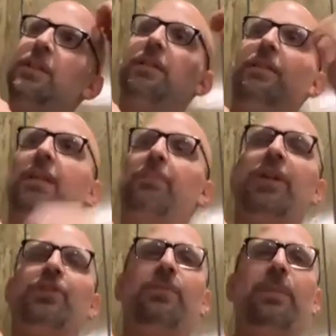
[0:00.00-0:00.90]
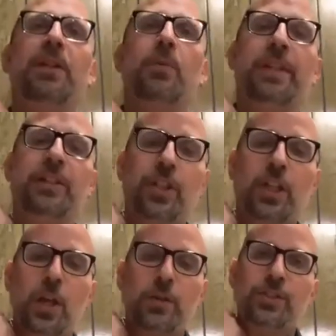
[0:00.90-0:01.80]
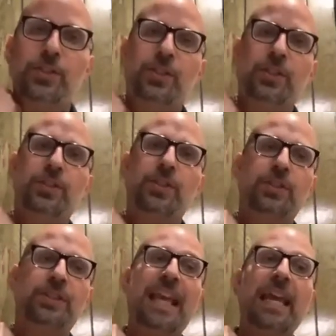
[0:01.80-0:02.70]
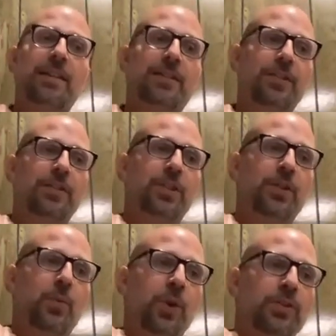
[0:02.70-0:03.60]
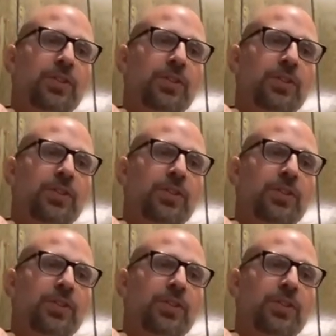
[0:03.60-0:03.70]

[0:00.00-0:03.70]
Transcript: Liberation being the one that's the closest to state to, to the word